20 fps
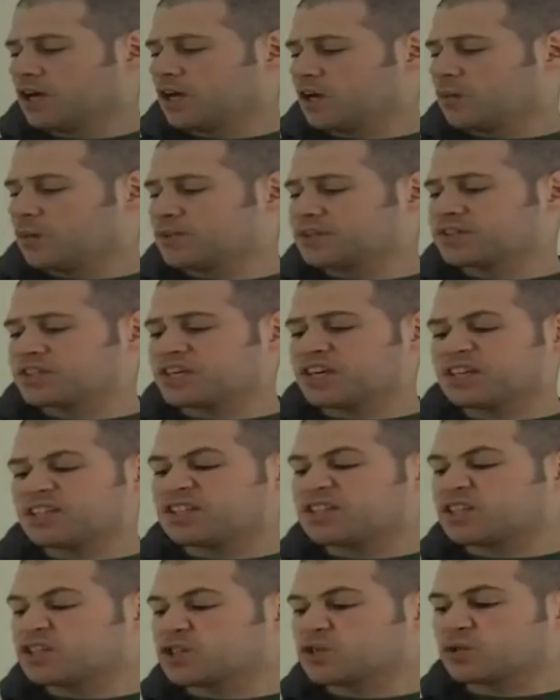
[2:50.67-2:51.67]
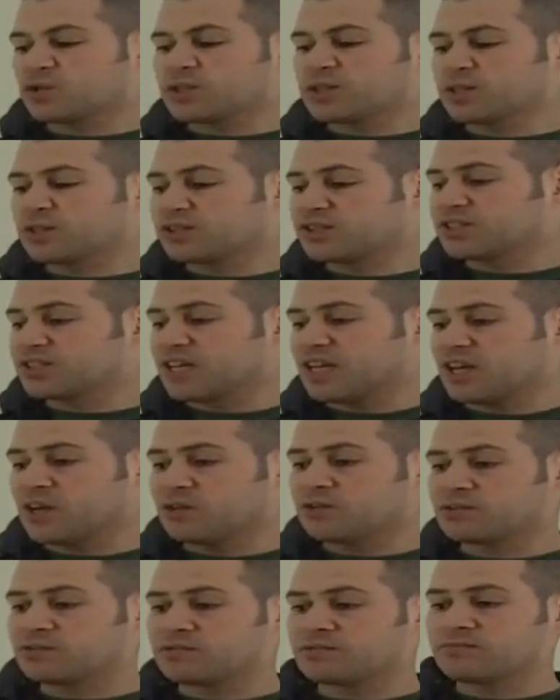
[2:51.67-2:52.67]
Once again, digital clear
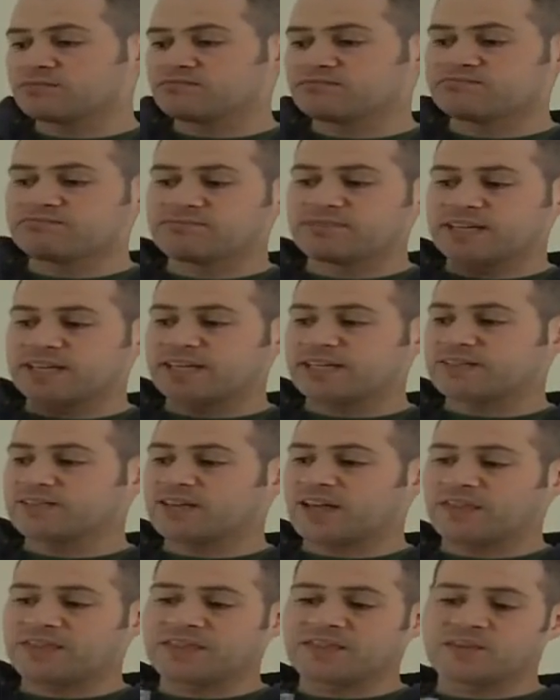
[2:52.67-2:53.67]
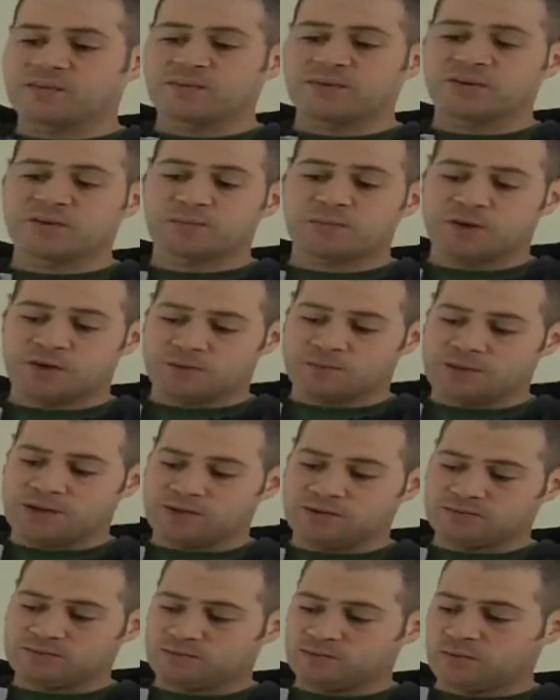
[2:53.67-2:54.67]
sound, and I think the best part
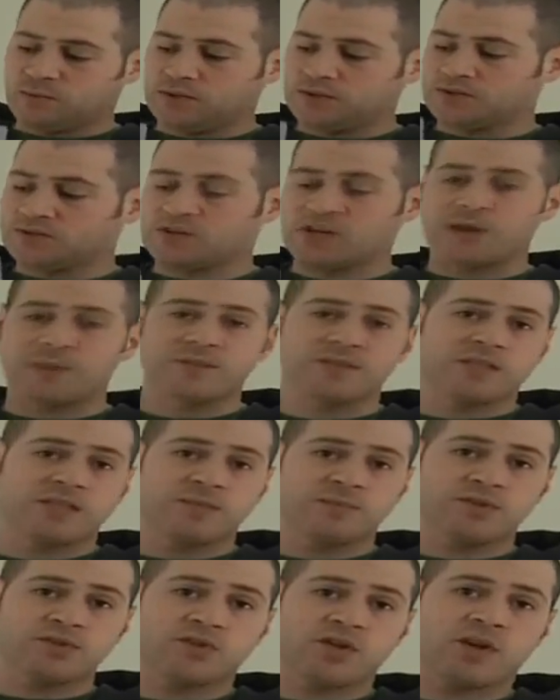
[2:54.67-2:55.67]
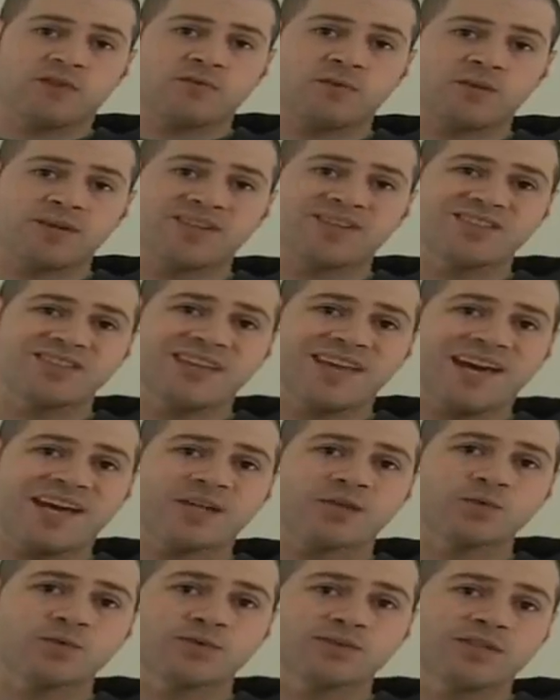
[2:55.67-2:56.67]
about what Tommee Tippee is offering is the
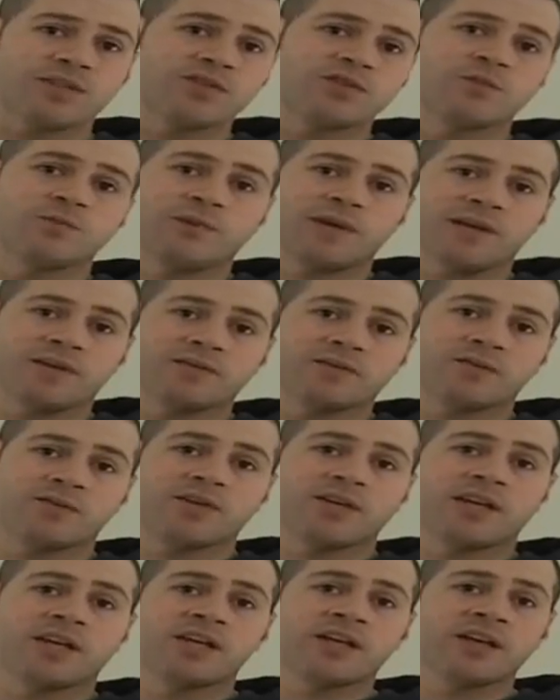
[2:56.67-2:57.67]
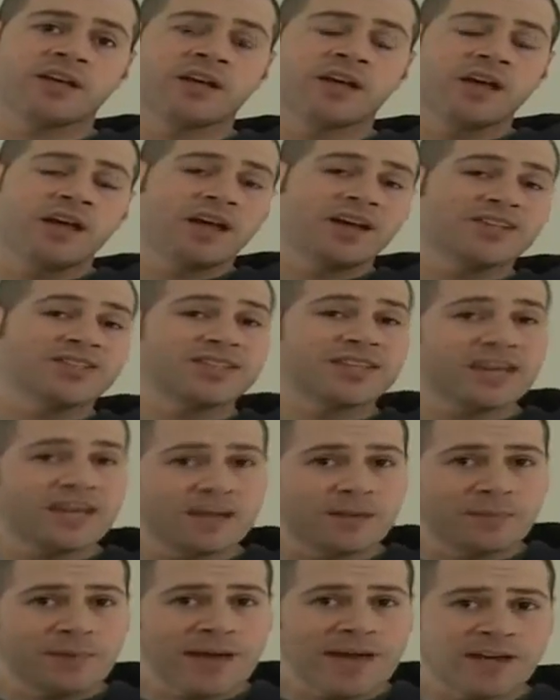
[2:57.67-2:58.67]
actual sensor pad. So to
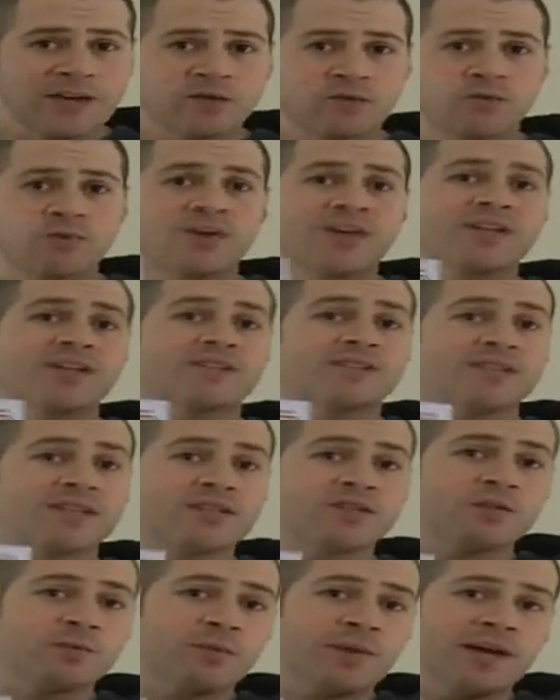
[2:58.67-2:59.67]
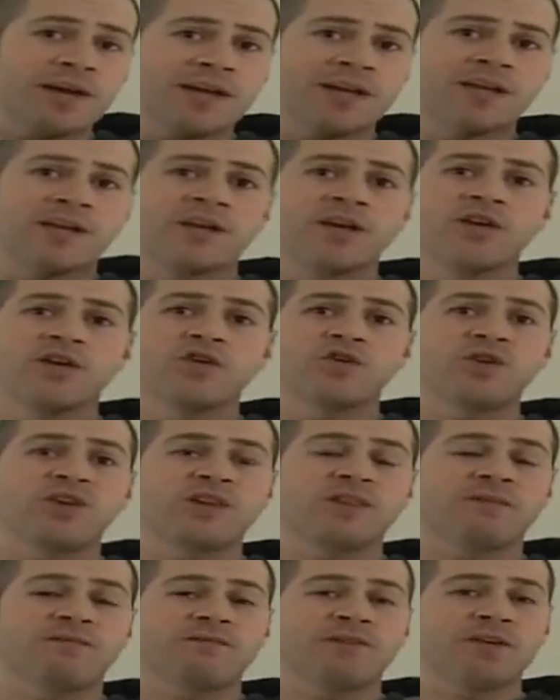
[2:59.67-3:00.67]
get a package where you get a sensor pad, you
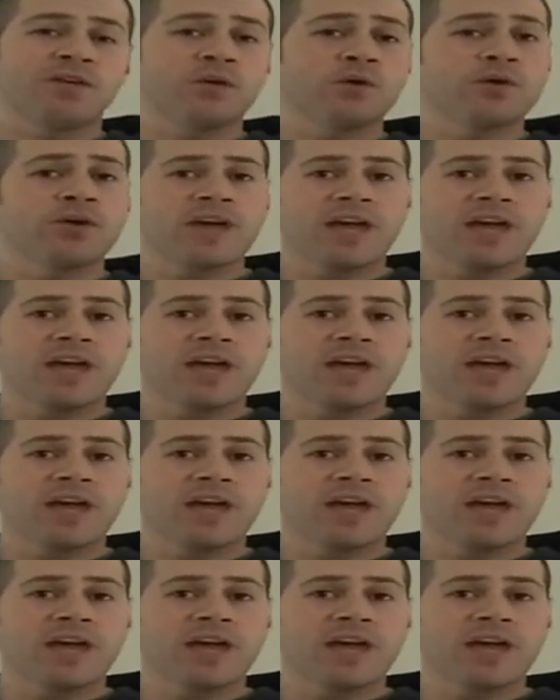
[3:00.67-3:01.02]
get the video